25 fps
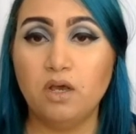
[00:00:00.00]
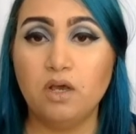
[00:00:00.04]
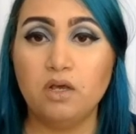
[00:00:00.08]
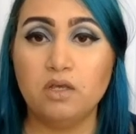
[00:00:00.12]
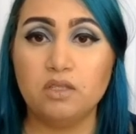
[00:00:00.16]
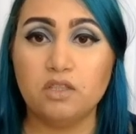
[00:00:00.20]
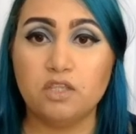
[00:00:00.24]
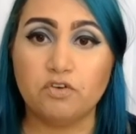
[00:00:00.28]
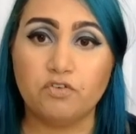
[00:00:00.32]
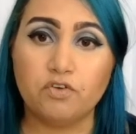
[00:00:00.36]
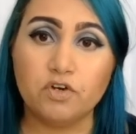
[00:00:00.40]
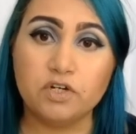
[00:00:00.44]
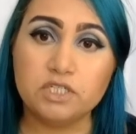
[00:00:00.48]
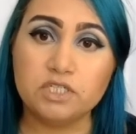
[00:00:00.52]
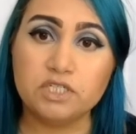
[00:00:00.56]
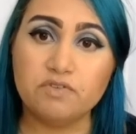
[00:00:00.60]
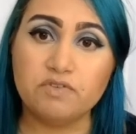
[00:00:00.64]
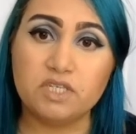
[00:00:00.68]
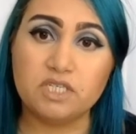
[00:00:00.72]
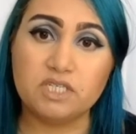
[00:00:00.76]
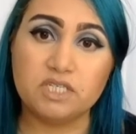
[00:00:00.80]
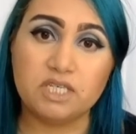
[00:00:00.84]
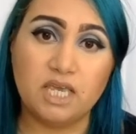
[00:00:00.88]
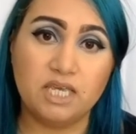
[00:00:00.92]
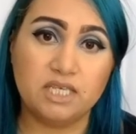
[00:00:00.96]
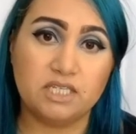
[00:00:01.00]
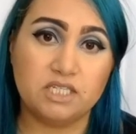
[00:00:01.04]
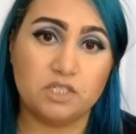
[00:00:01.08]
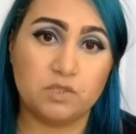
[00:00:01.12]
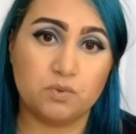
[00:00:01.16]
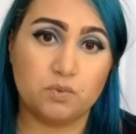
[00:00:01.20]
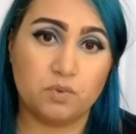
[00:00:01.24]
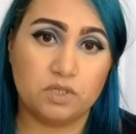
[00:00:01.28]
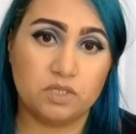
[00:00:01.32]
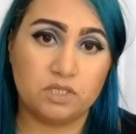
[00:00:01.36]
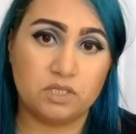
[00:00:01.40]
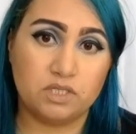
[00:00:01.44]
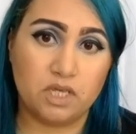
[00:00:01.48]
The first of these cases
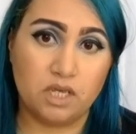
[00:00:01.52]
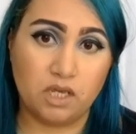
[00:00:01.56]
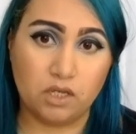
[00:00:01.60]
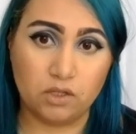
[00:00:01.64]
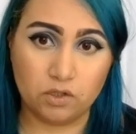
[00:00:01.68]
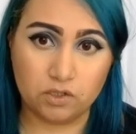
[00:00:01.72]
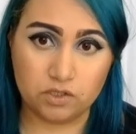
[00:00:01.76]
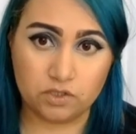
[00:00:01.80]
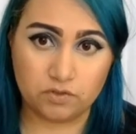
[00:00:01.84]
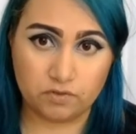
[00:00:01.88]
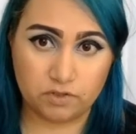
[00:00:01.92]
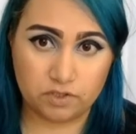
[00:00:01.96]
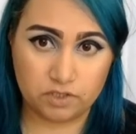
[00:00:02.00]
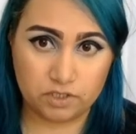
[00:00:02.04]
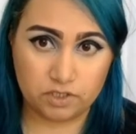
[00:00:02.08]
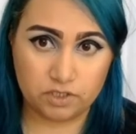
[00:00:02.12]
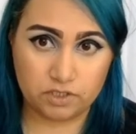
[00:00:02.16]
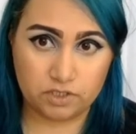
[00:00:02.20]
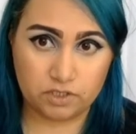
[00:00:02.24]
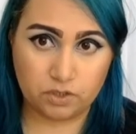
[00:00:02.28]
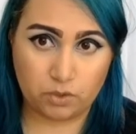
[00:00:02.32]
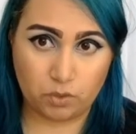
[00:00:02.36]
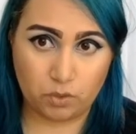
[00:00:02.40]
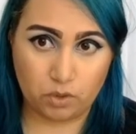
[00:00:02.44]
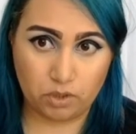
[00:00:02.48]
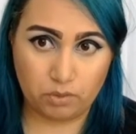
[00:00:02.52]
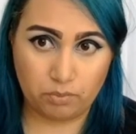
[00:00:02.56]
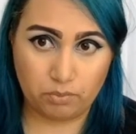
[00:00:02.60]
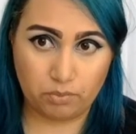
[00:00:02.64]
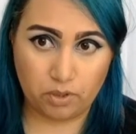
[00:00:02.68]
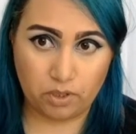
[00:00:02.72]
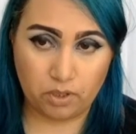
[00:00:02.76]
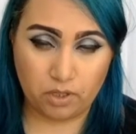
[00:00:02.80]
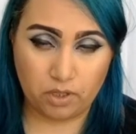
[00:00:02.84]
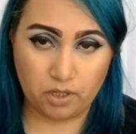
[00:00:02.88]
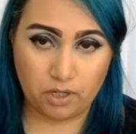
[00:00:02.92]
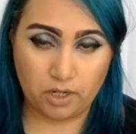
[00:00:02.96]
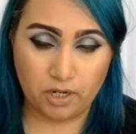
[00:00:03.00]
was Gingles versus
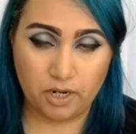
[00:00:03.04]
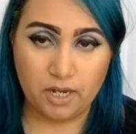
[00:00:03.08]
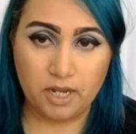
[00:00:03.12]
Thornburg.